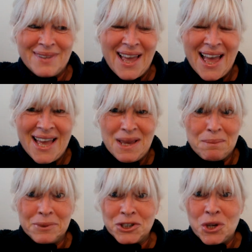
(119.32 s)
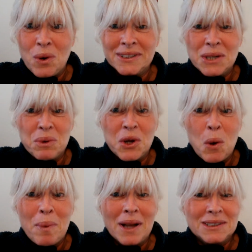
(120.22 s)
Hey, but you know what I did when I
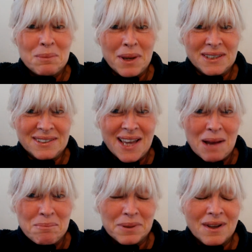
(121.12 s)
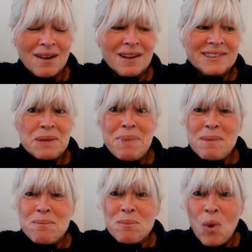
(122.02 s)
got back to base camp? Did a
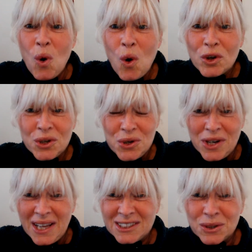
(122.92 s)
bit more Googling.